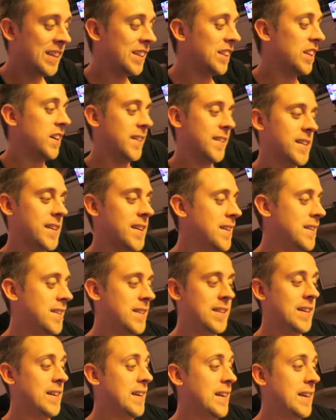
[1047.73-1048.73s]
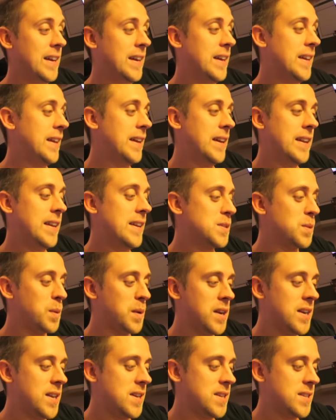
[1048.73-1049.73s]
Look, it, it is
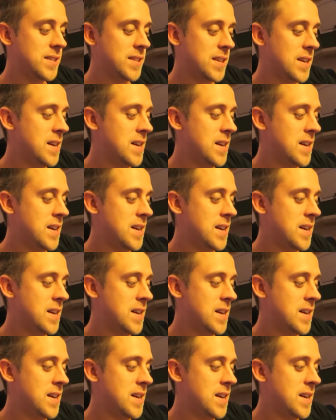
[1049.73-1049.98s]
what it is.